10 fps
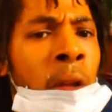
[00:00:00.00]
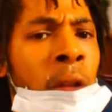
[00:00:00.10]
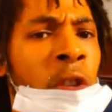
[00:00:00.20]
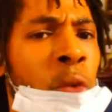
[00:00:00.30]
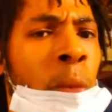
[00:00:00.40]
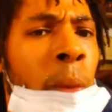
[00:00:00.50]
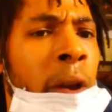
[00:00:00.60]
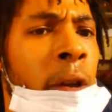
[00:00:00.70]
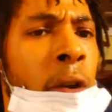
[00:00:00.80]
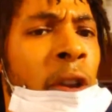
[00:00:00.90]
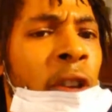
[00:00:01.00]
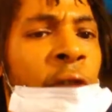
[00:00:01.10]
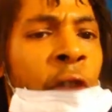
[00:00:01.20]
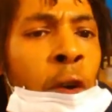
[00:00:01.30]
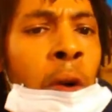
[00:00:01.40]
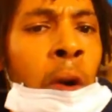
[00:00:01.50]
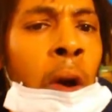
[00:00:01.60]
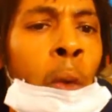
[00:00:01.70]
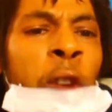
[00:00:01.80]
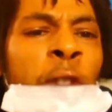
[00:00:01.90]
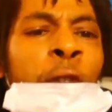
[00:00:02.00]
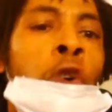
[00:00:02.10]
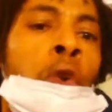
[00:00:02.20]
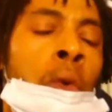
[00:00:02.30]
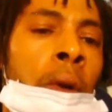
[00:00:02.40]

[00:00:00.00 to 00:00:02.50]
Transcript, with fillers: This room right here is filled with food.